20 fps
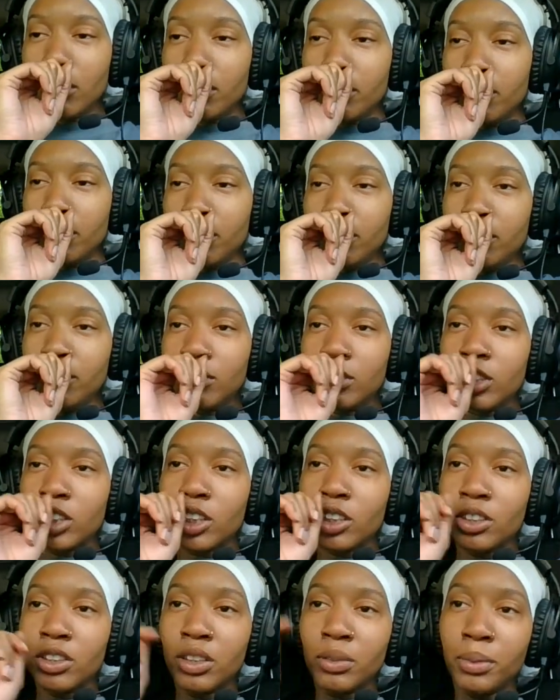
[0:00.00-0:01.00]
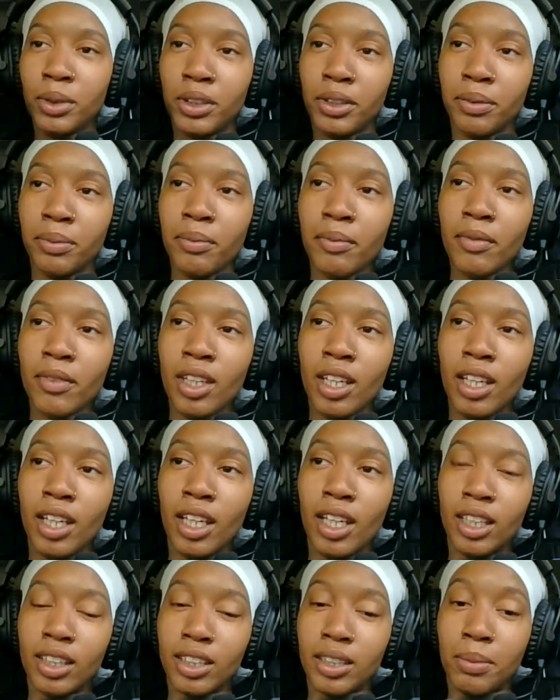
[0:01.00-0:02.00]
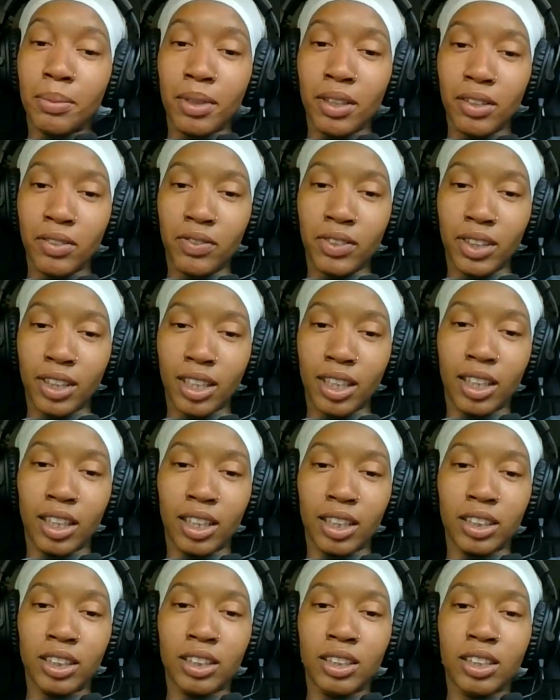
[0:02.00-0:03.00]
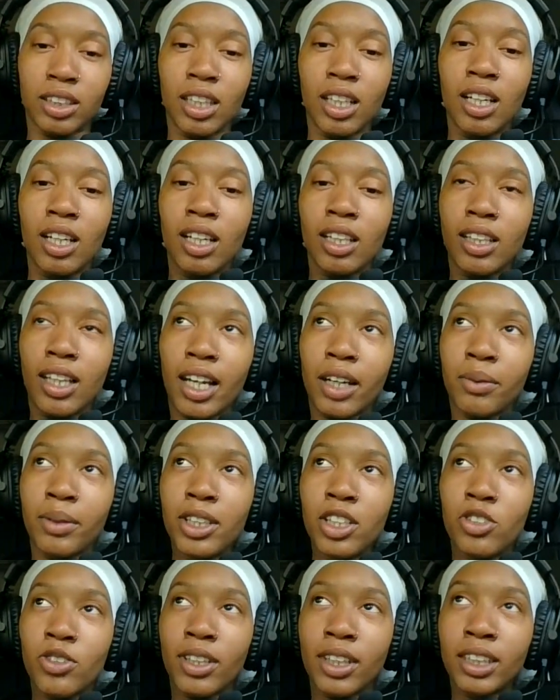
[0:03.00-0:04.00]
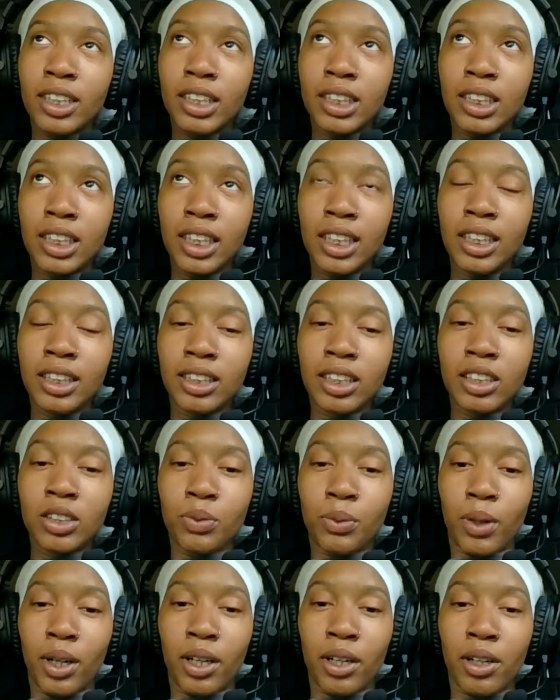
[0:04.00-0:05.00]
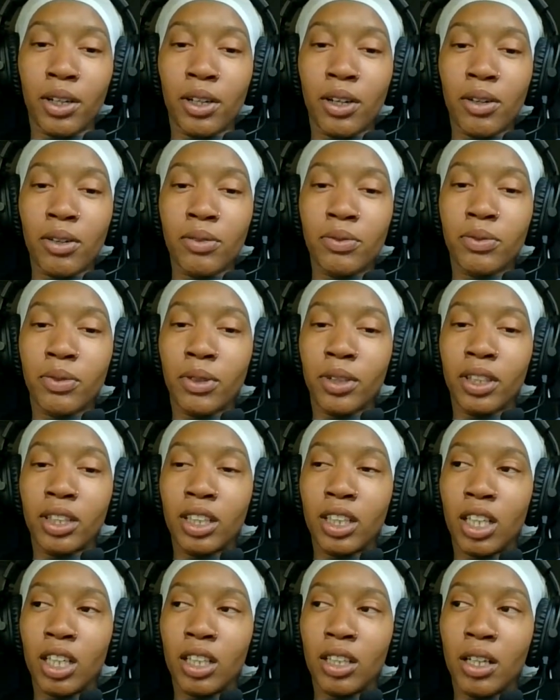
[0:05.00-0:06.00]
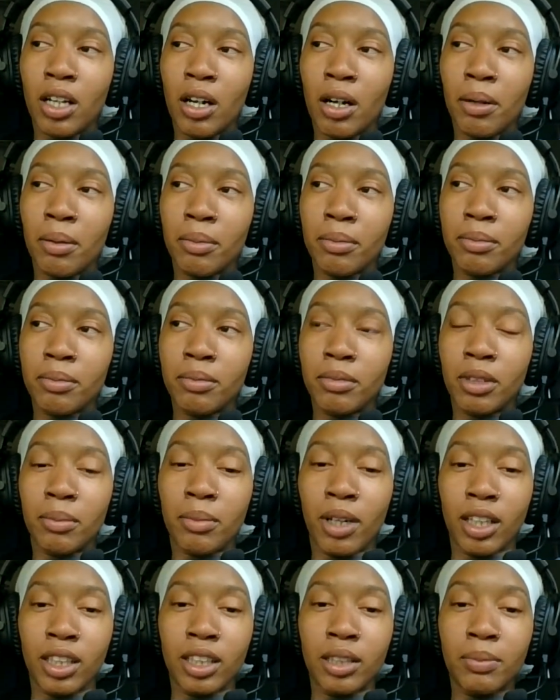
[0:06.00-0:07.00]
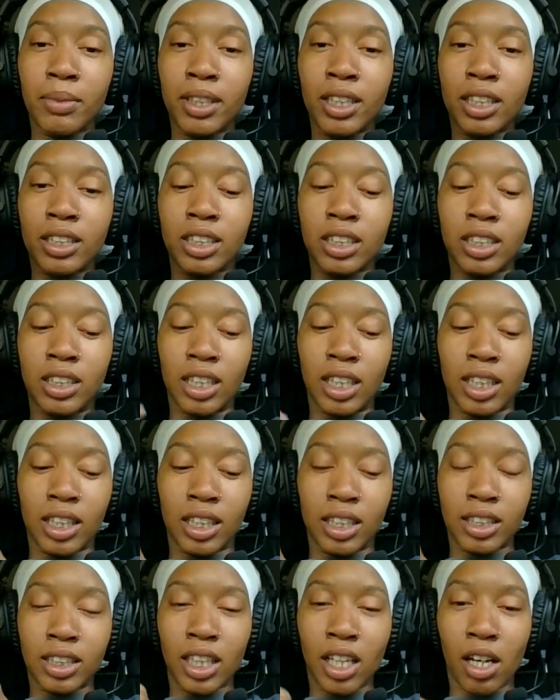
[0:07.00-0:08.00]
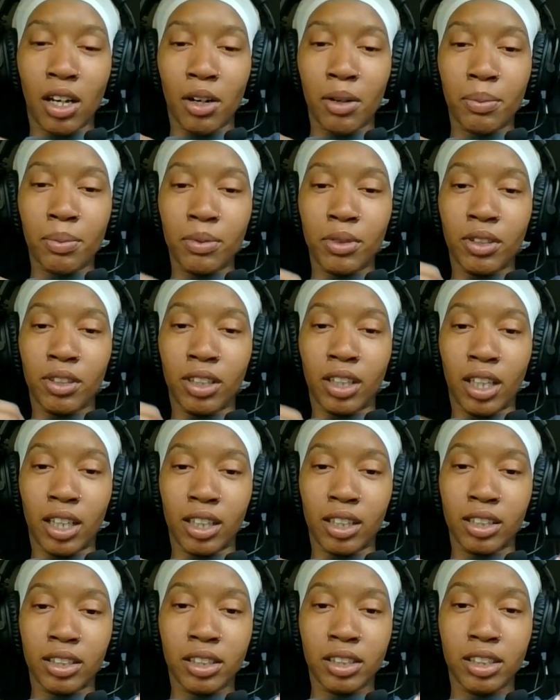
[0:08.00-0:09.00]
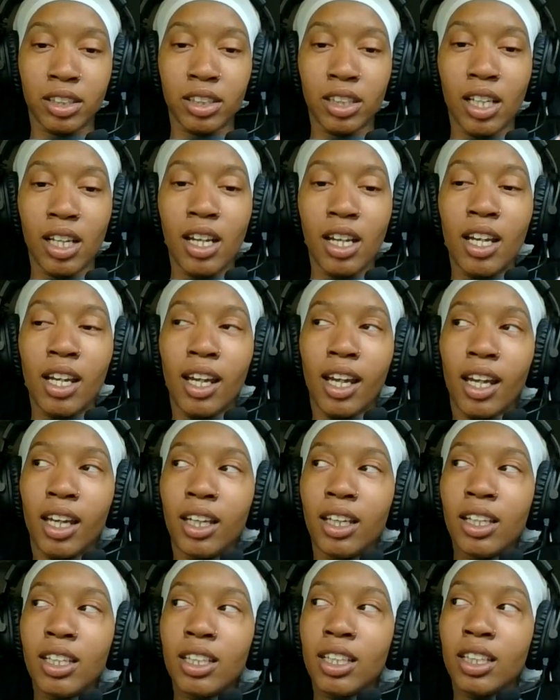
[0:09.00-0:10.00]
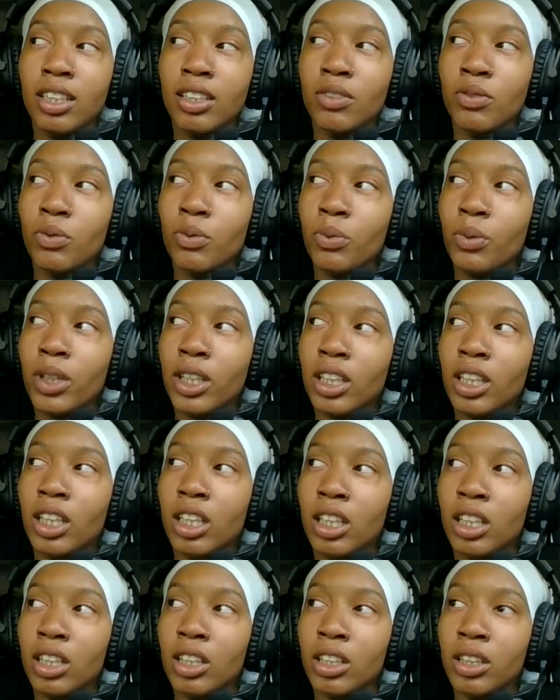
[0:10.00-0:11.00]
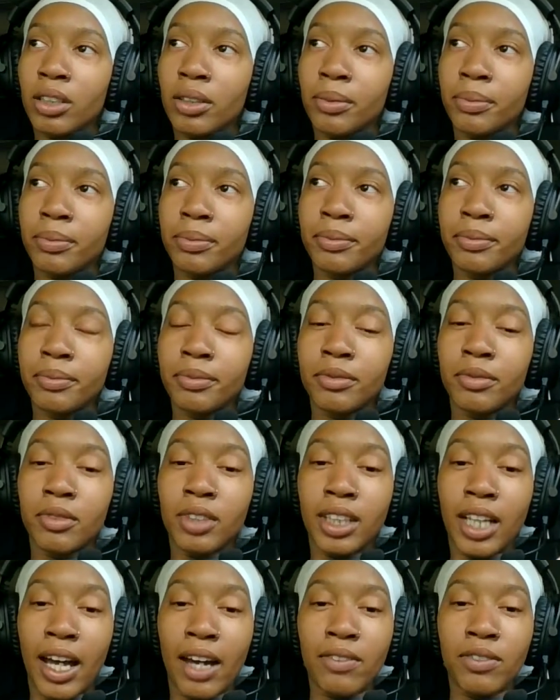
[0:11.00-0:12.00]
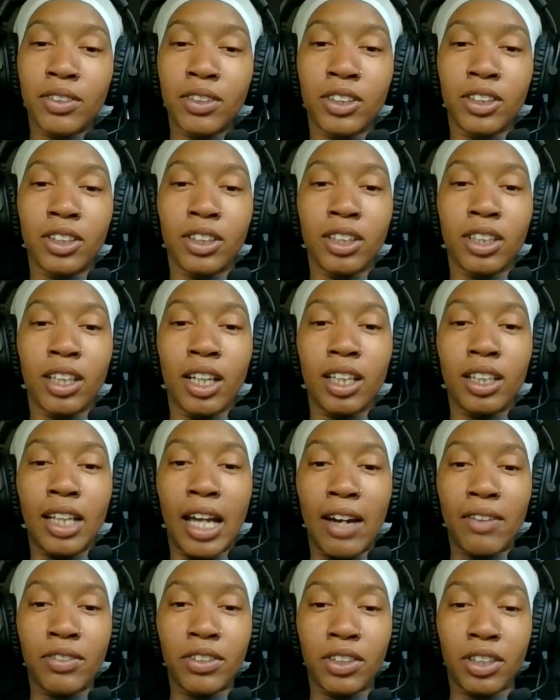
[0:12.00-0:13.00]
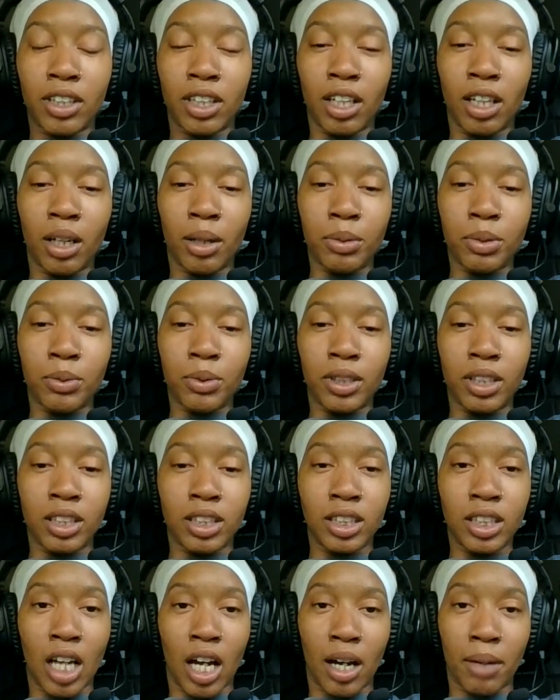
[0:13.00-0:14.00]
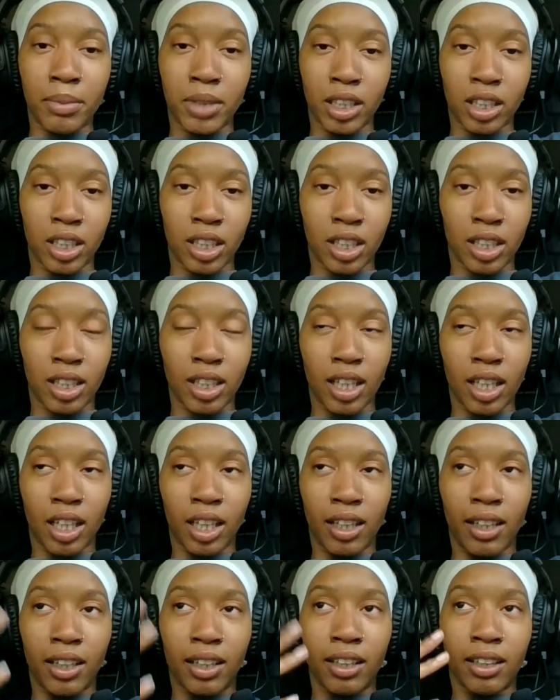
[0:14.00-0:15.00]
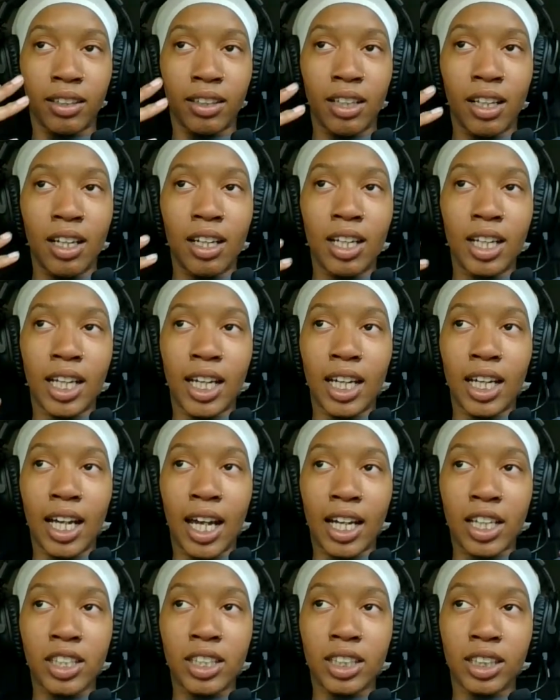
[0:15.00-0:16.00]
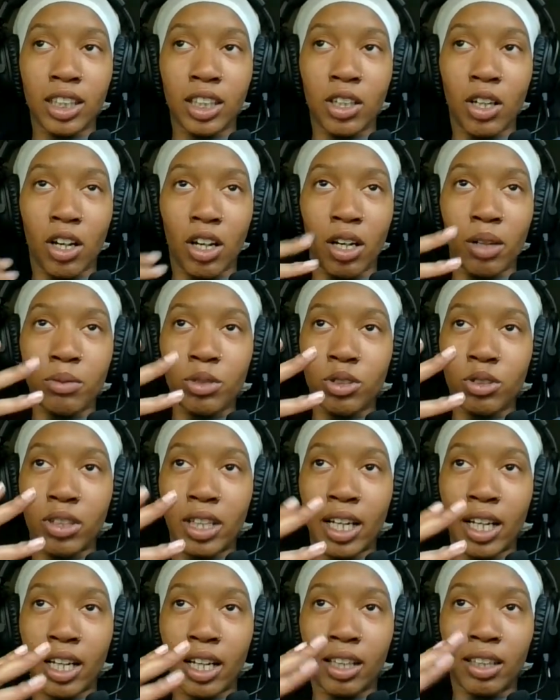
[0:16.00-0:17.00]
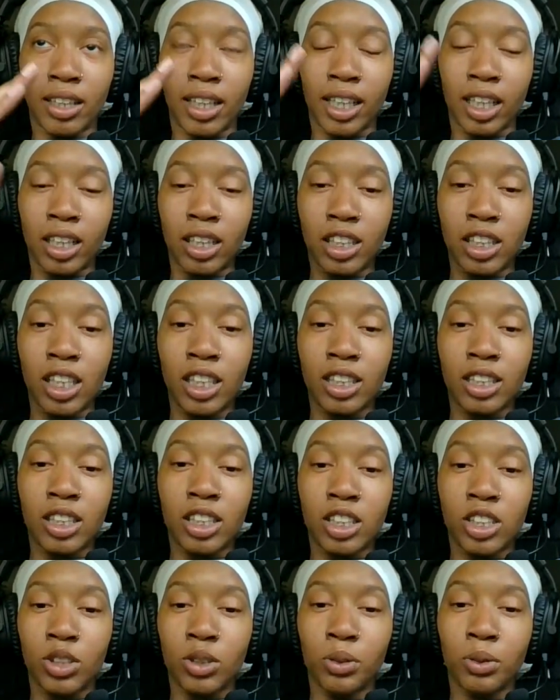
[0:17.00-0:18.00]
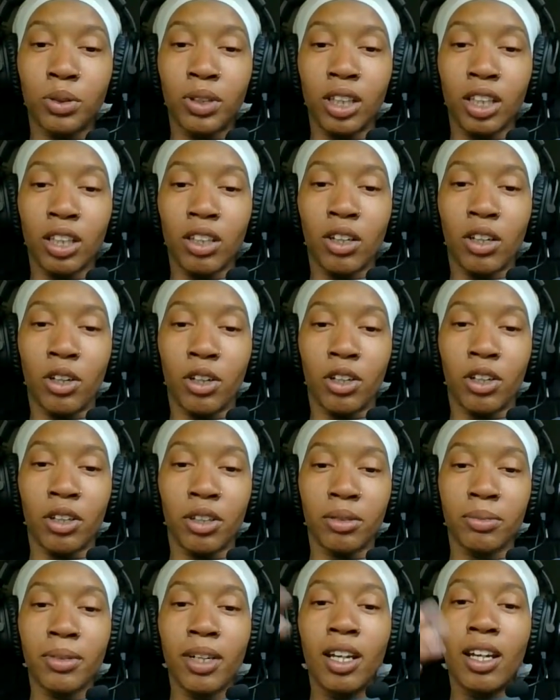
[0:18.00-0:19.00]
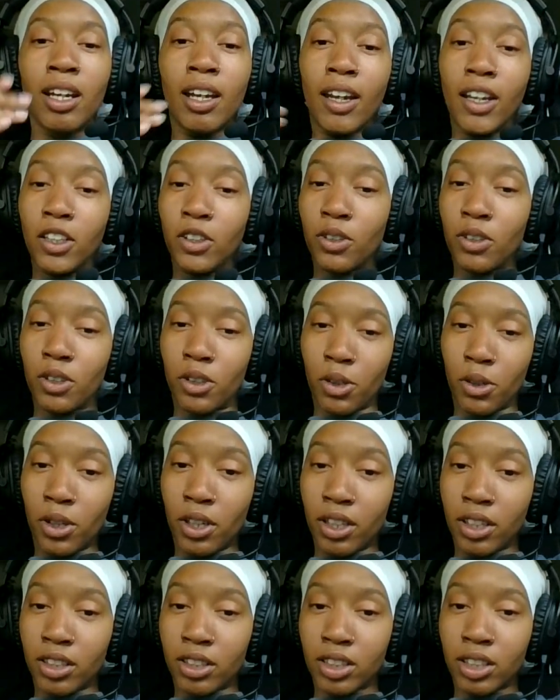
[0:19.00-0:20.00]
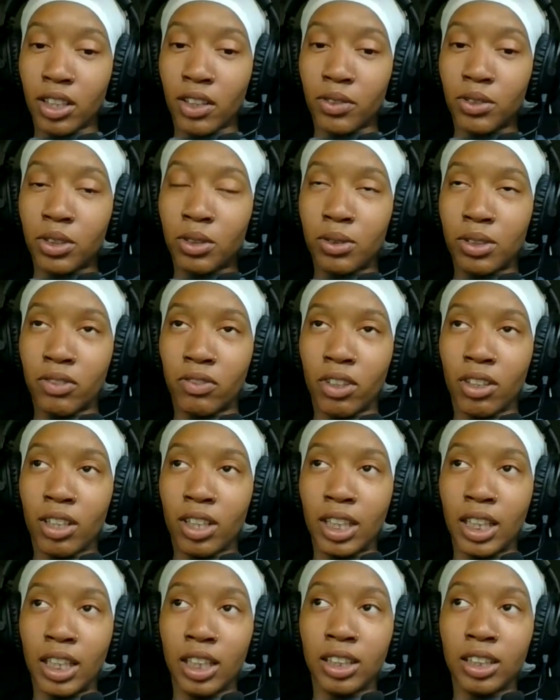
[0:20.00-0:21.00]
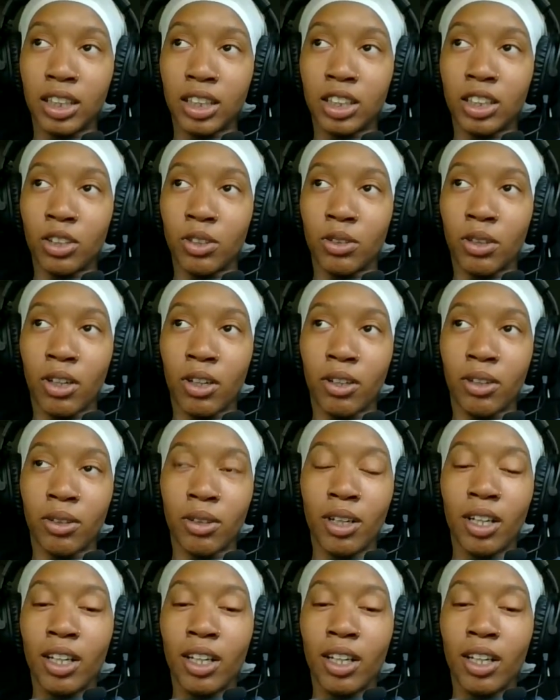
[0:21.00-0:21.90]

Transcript: excuse me, it's to benefit us like we drink the teas as well for the um the mullein because it does help your lungs and with um lavender lavender helps with insomnia and it actually calms you down like it, it's a soothing herb and you can grow it yourself too it's very easy to grow